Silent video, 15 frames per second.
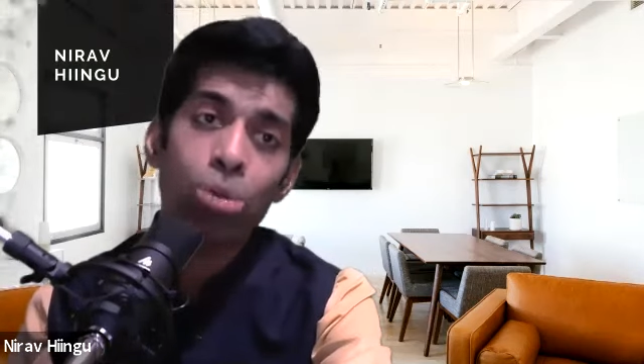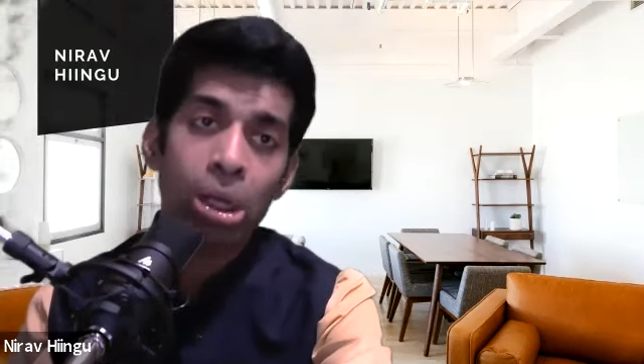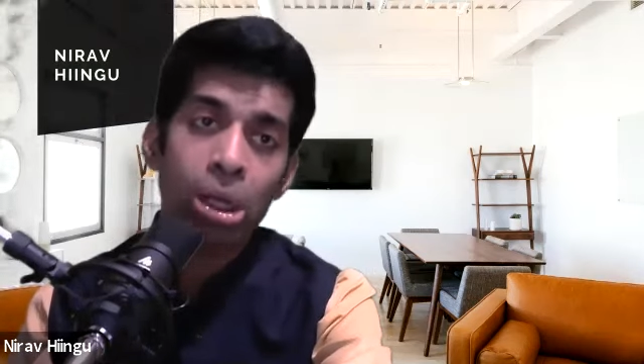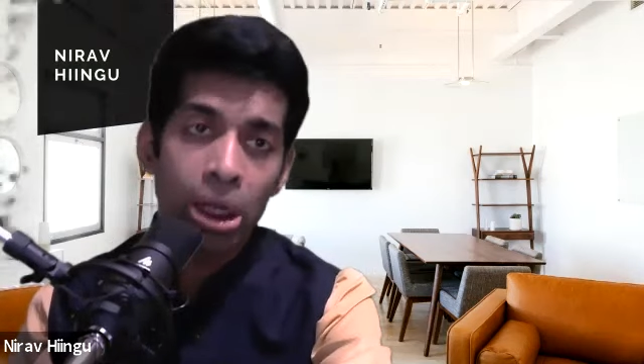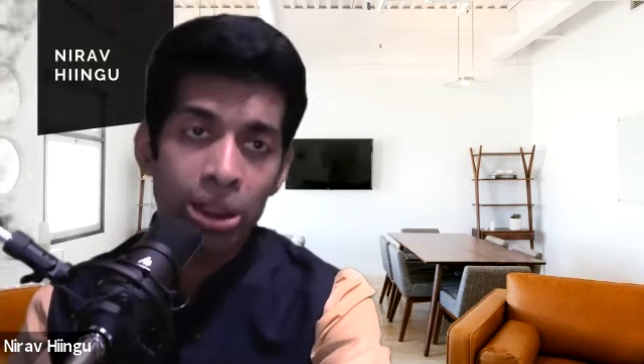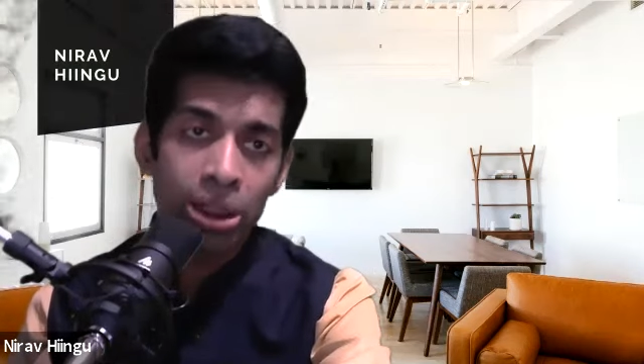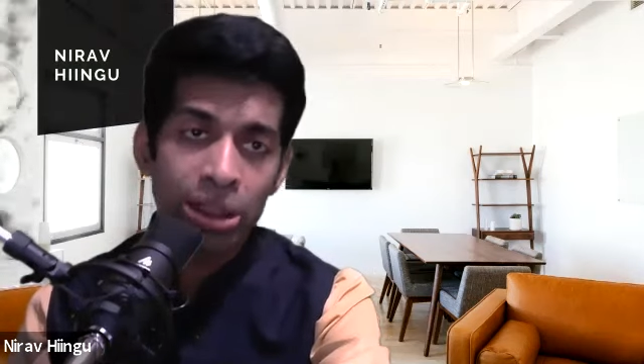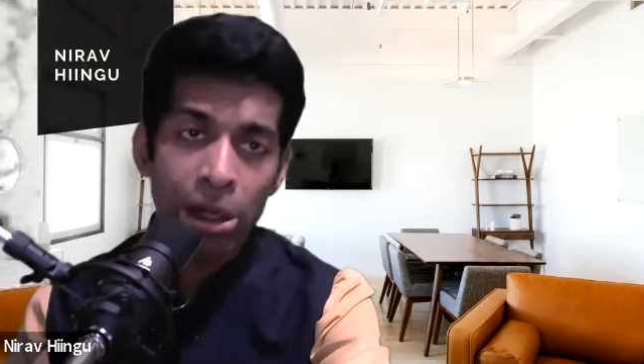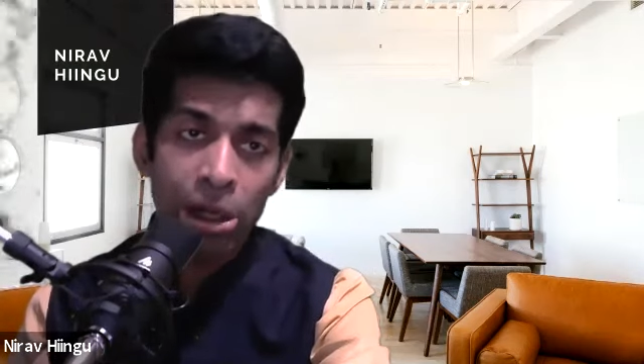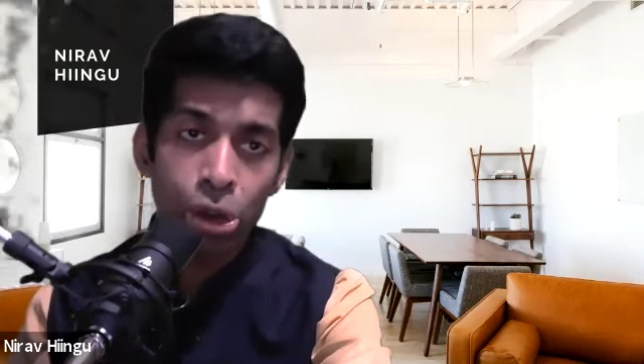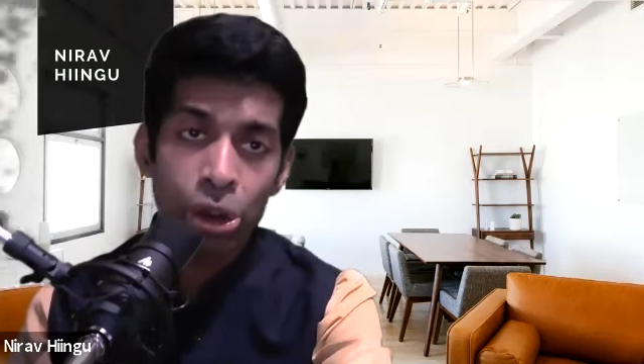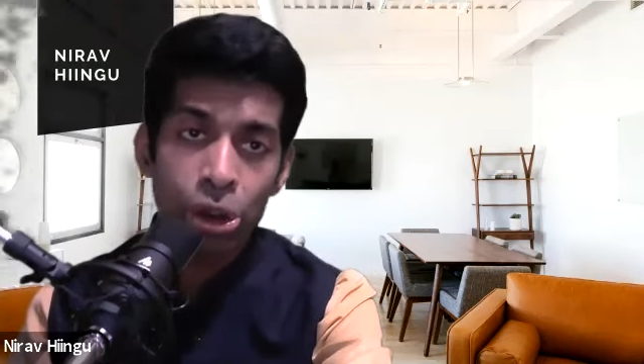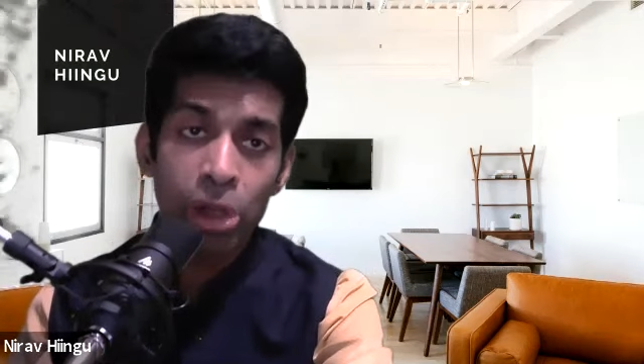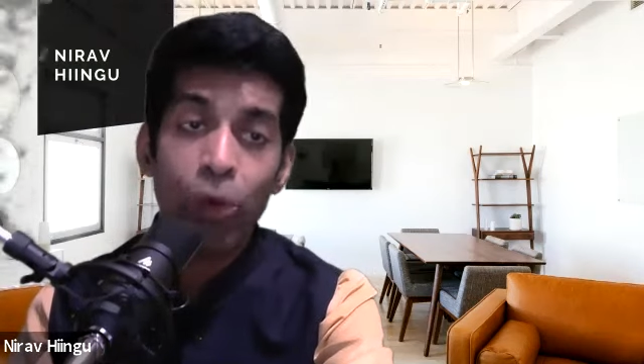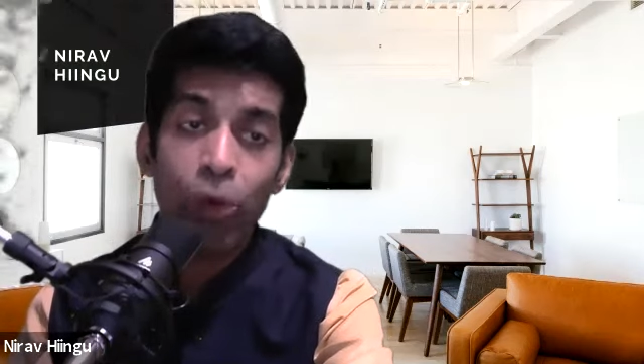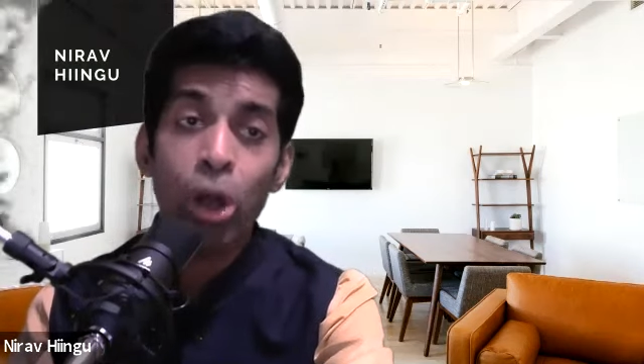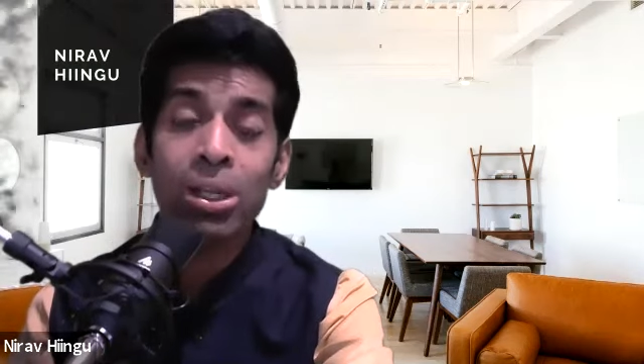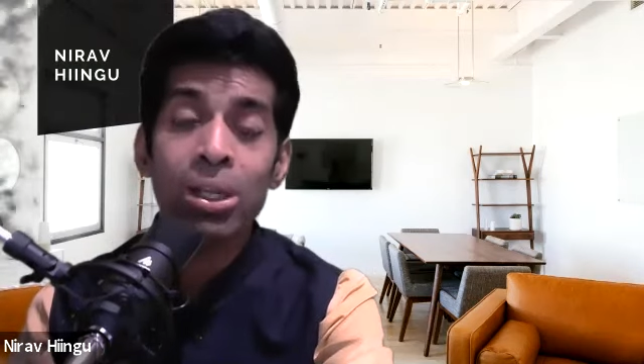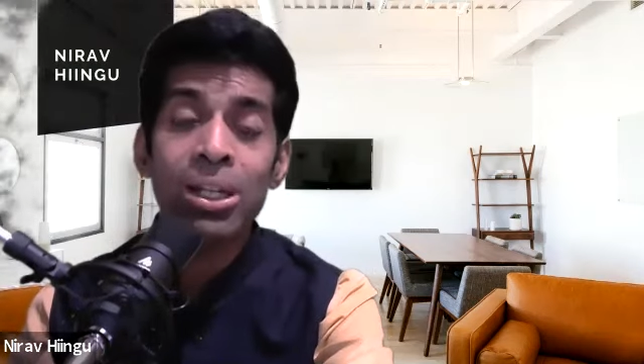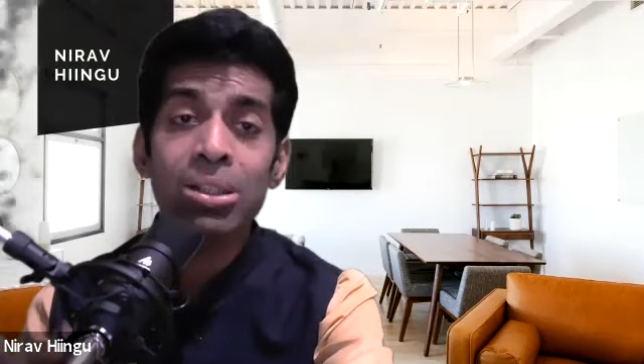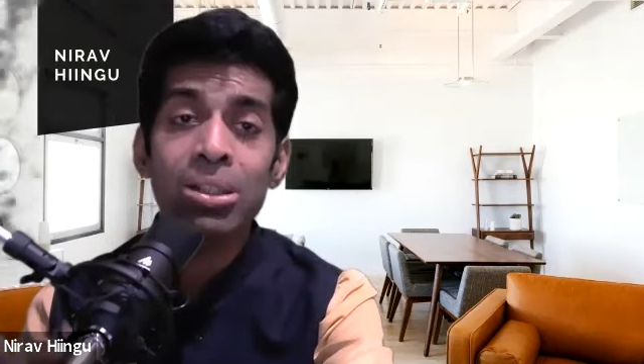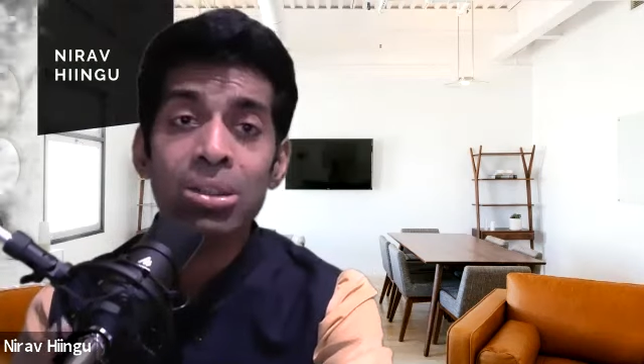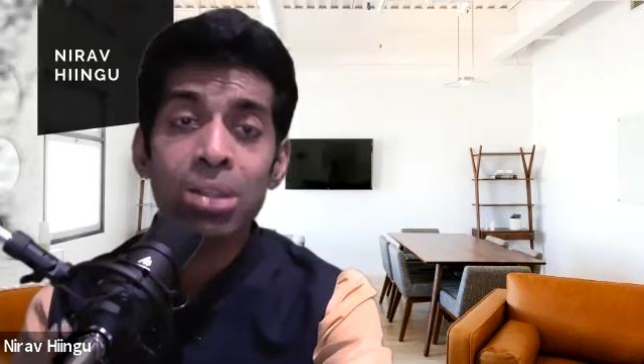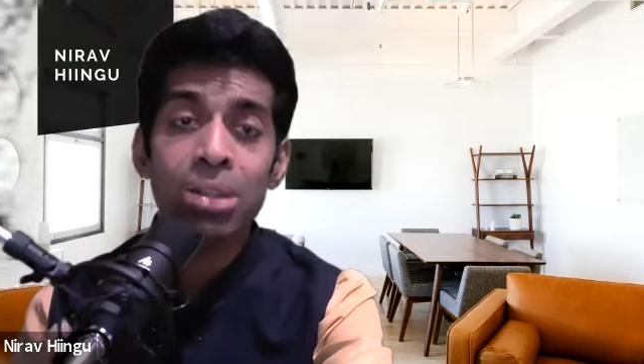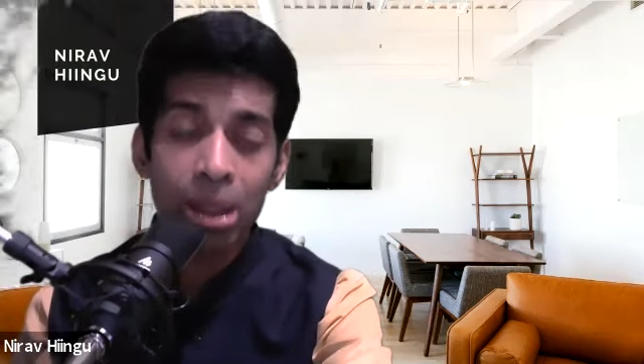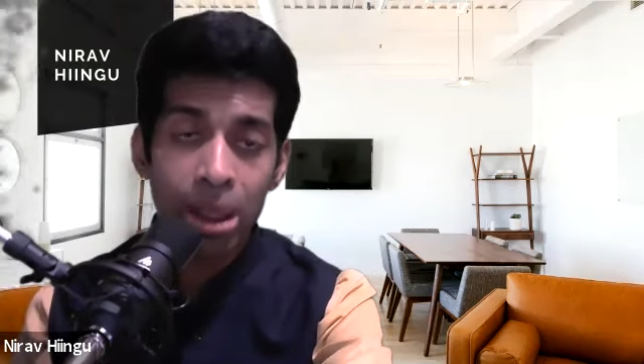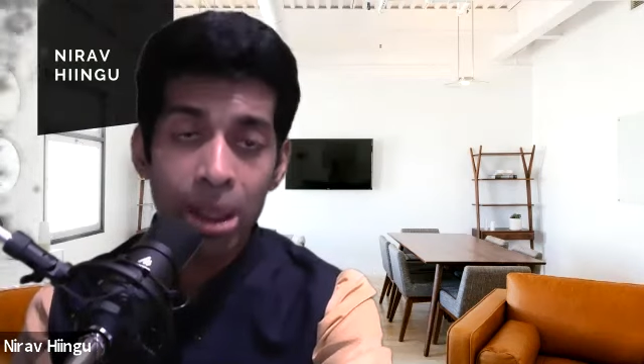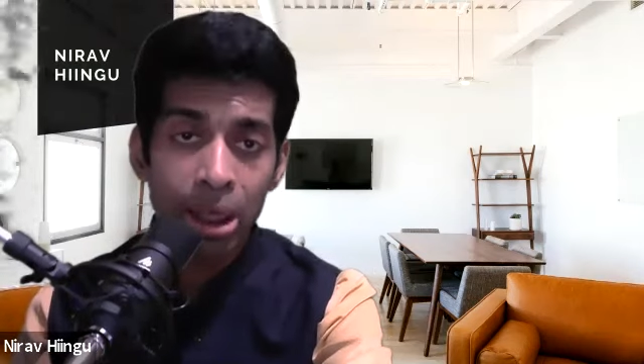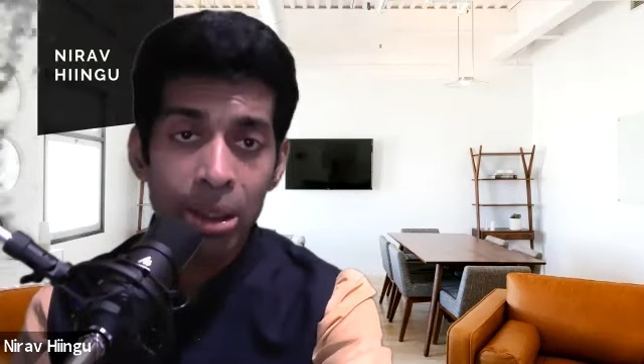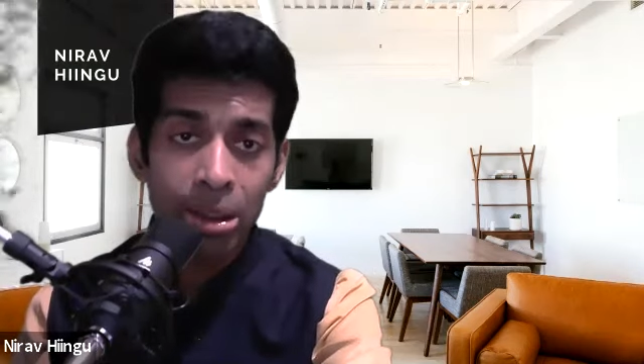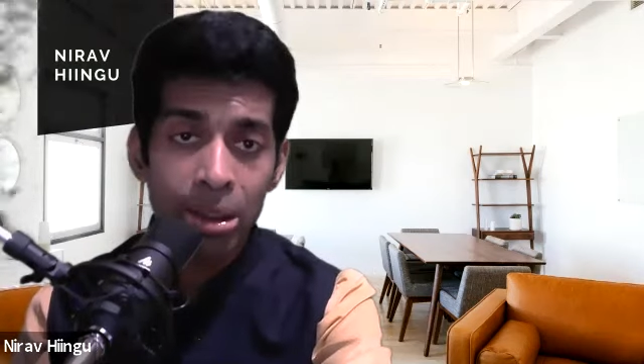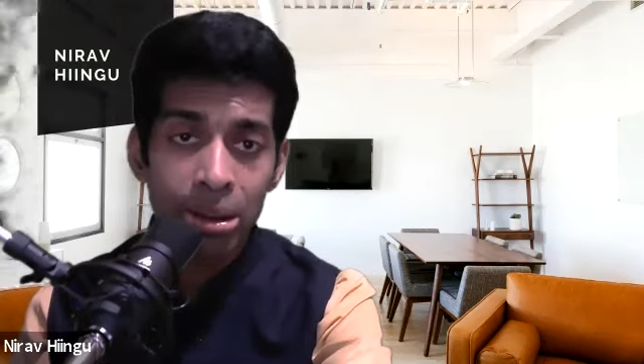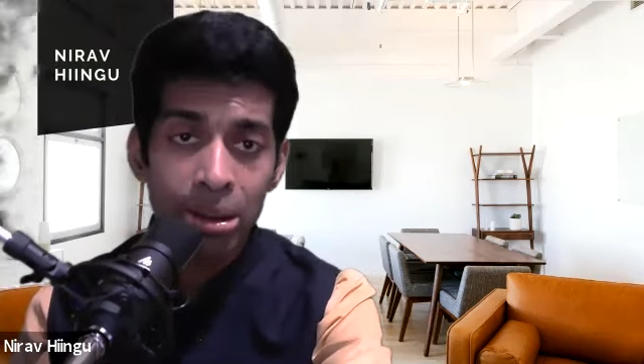color psychology. What is the color